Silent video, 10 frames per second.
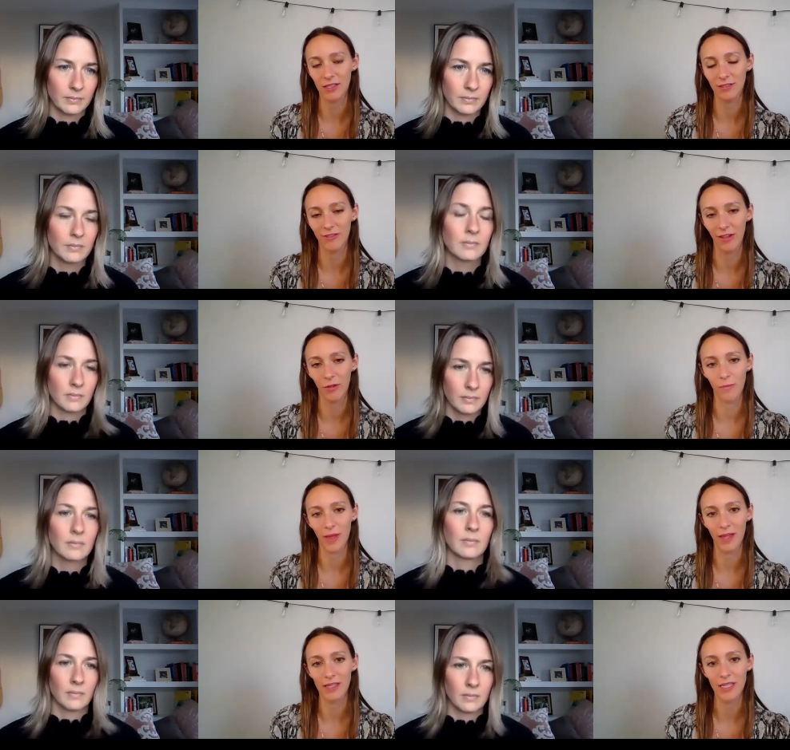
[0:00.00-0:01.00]

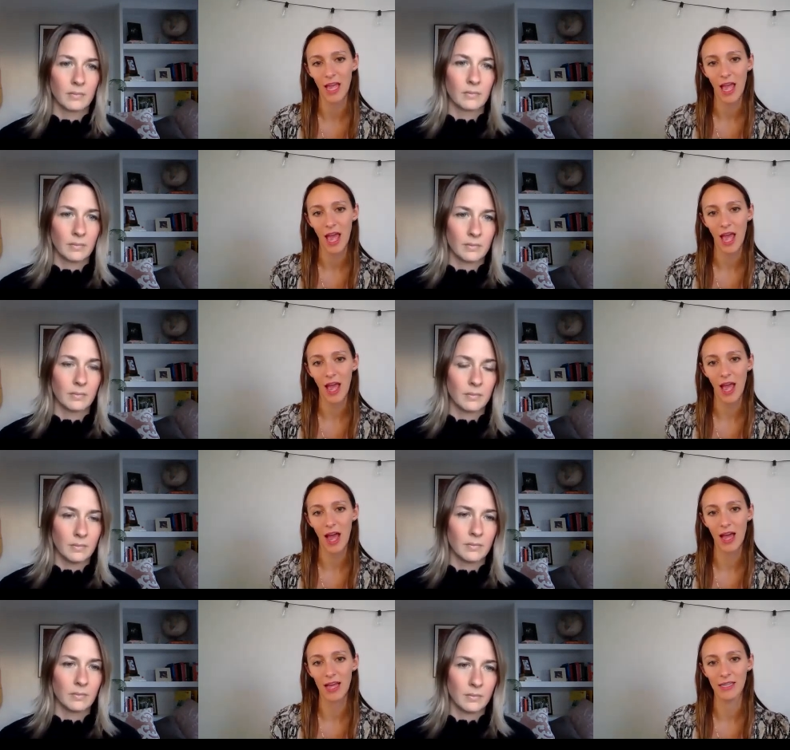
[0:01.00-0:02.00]
Speaker 1: development
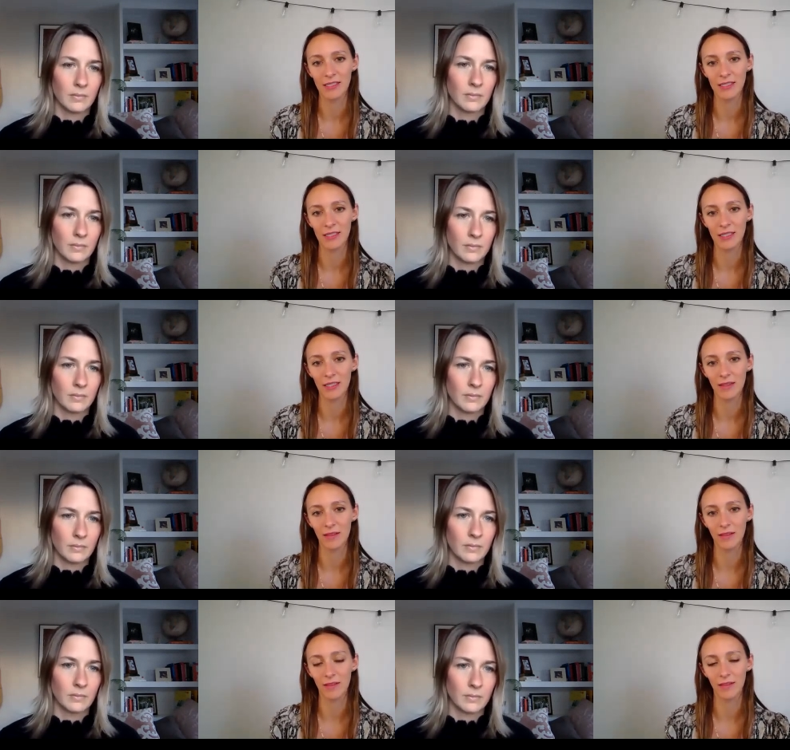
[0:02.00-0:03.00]
and
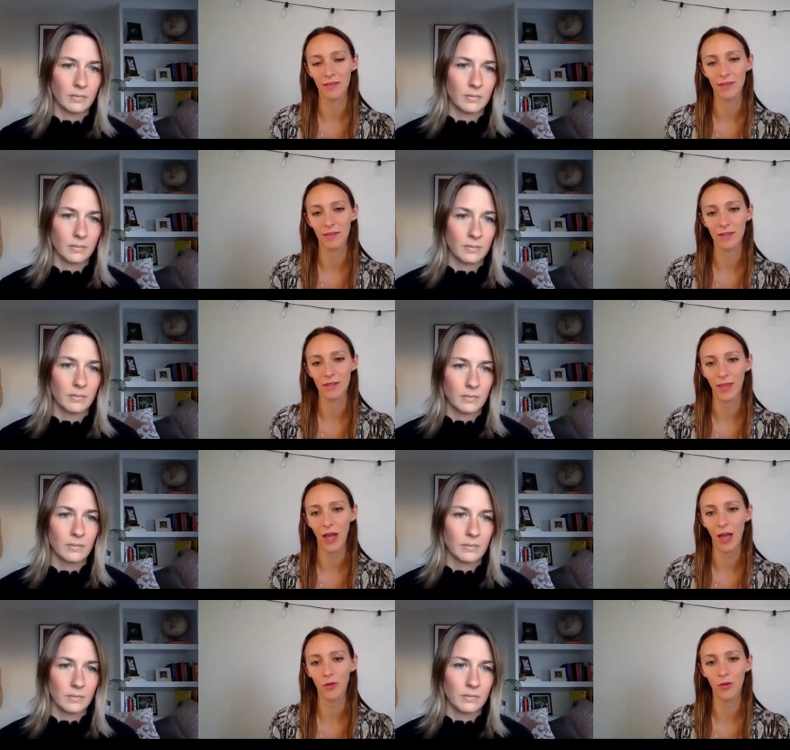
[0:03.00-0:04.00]

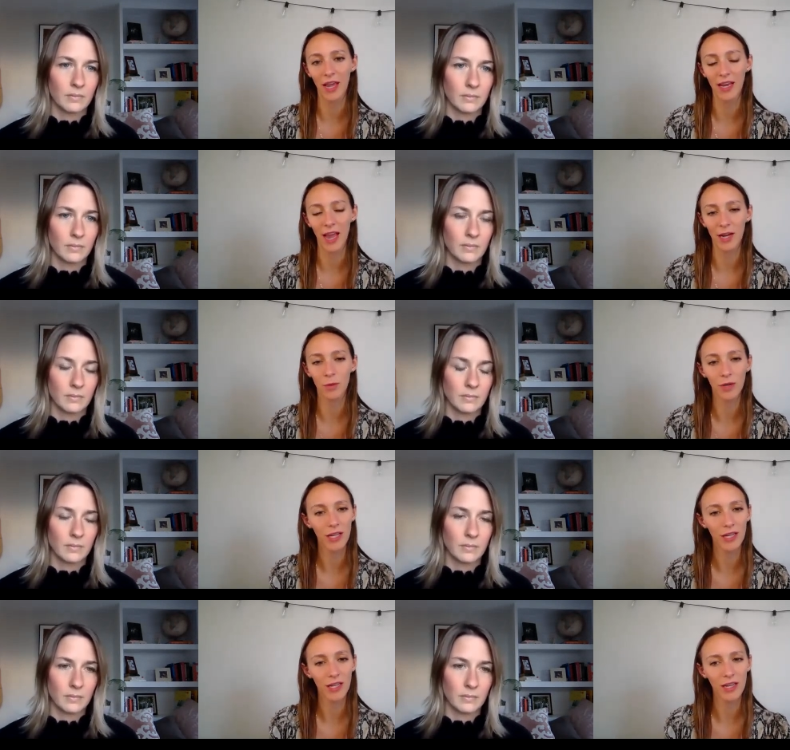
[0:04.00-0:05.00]
like how you gain
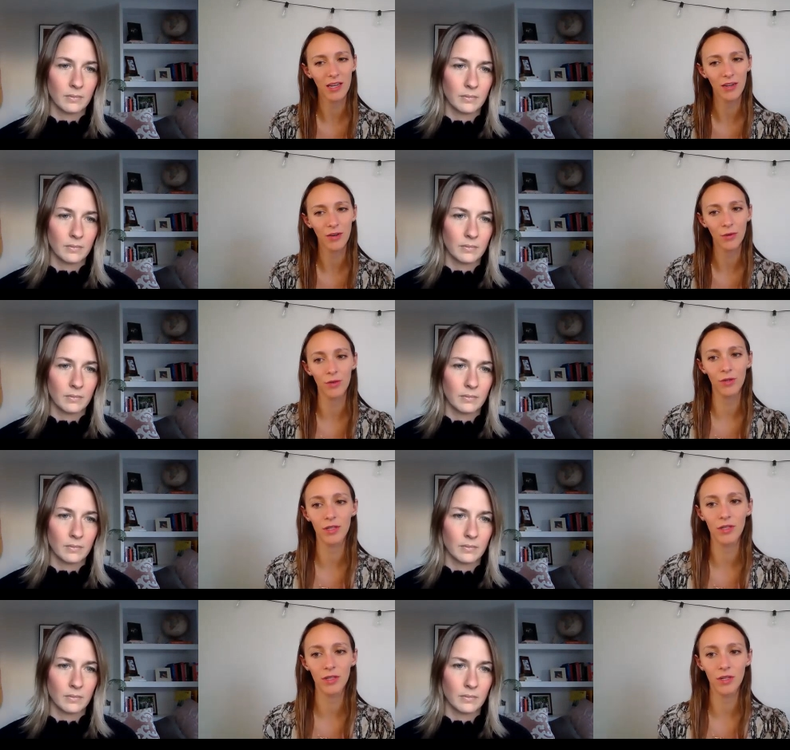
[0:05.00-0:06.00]
equity in
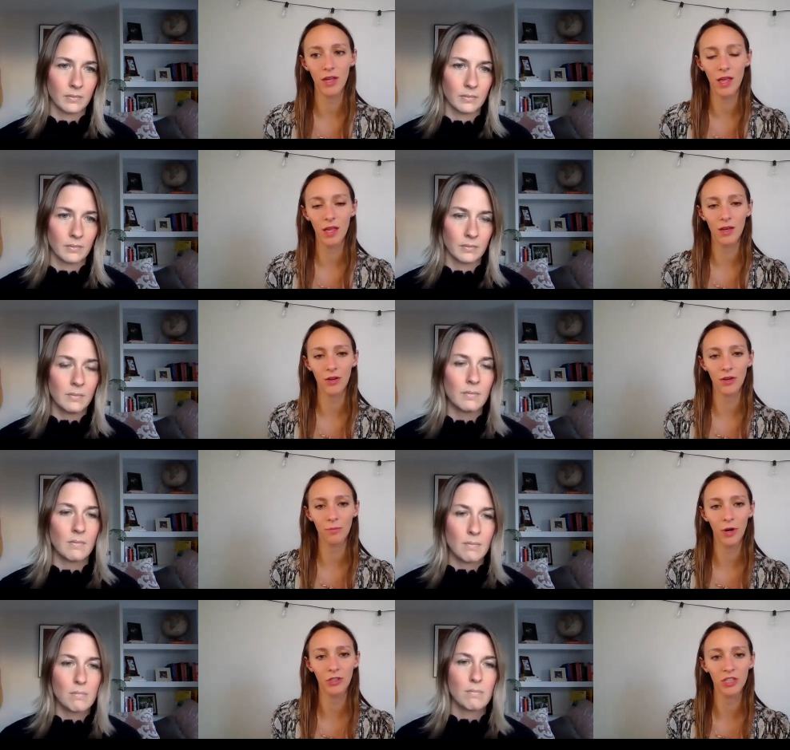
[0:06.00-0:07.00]
your in
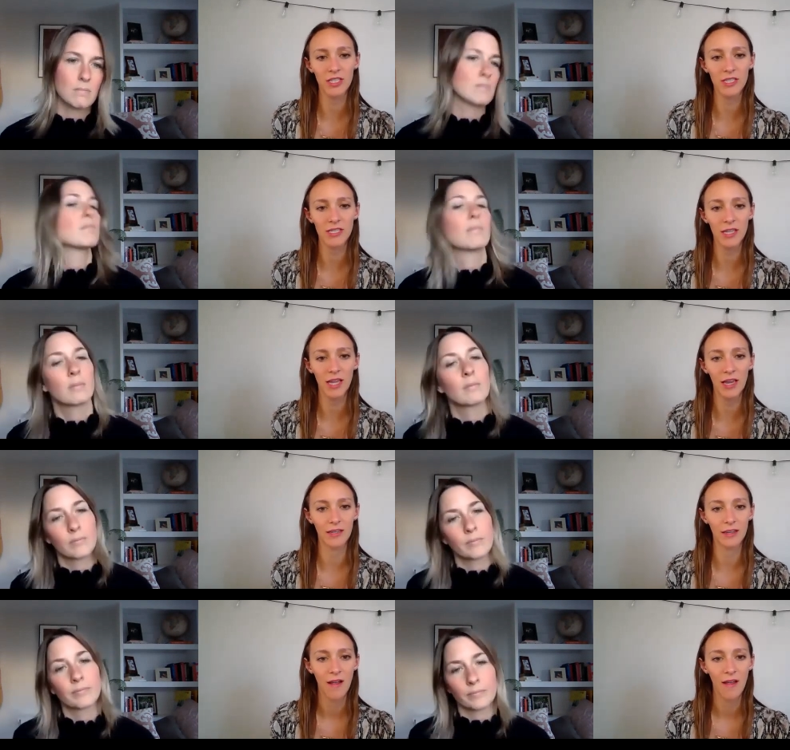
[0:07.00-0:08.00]
your purchase
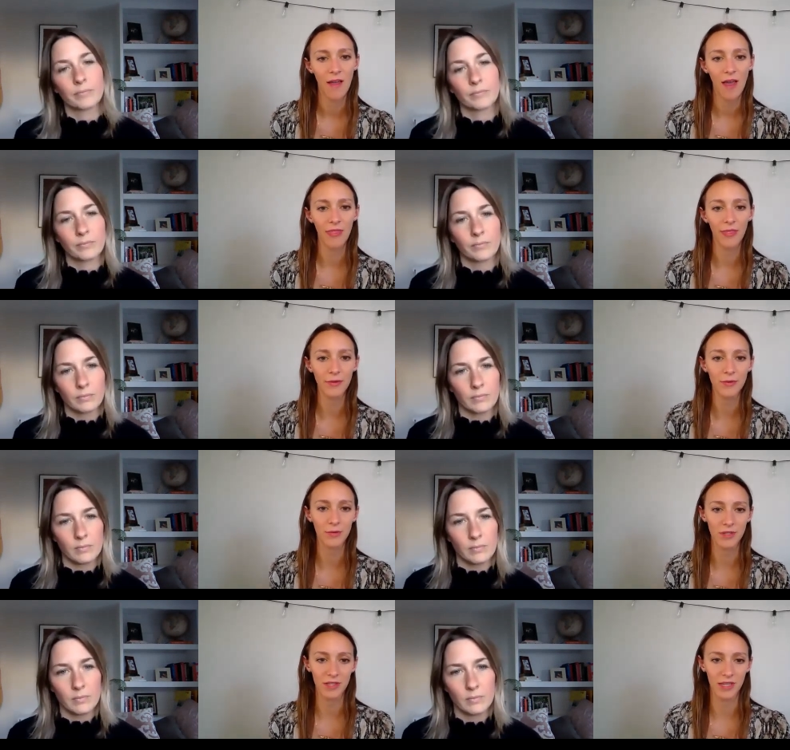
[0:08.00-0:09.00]
and and those
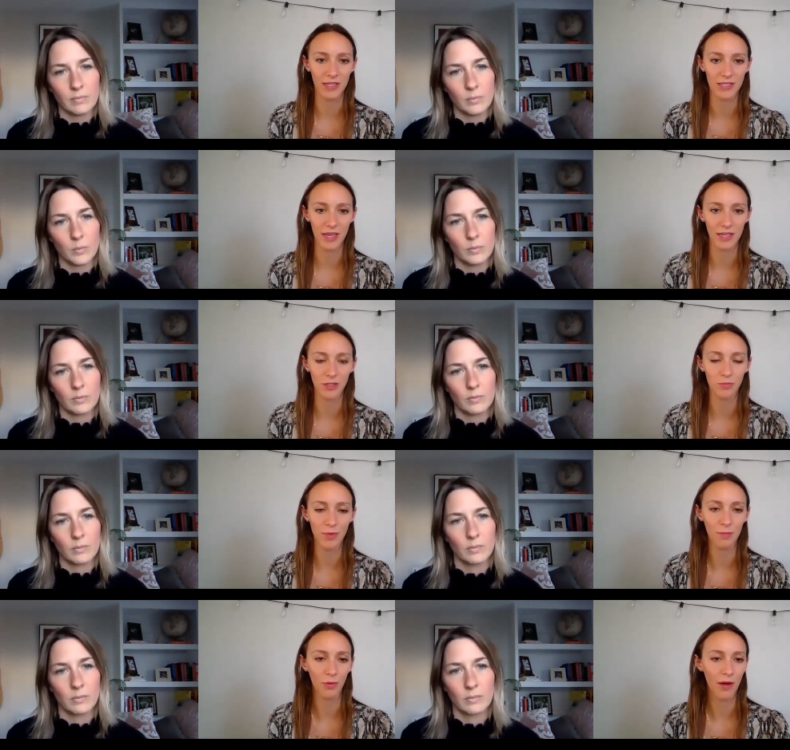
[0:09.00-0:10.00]
sorts of things like do
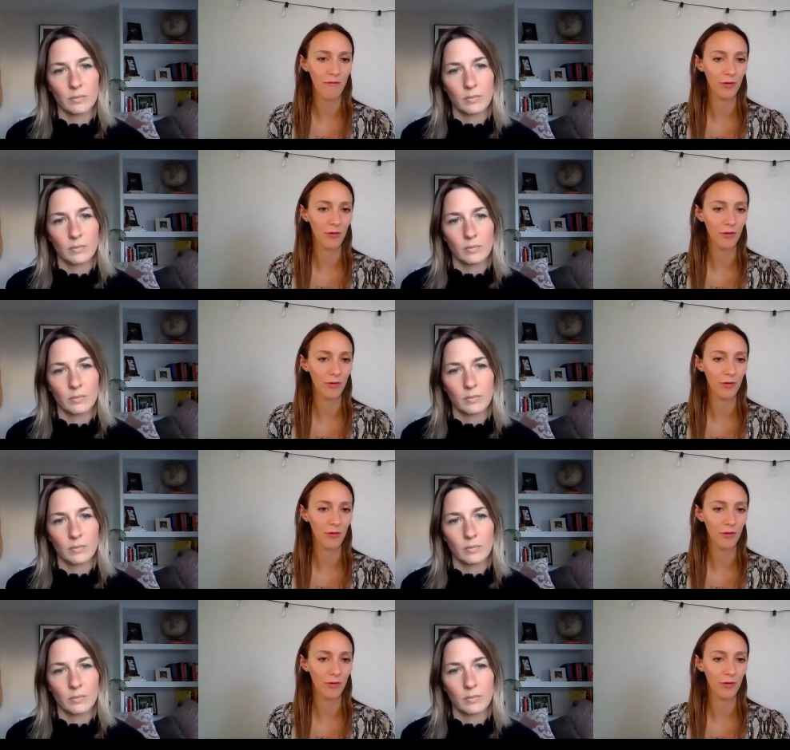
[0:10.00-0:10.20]
people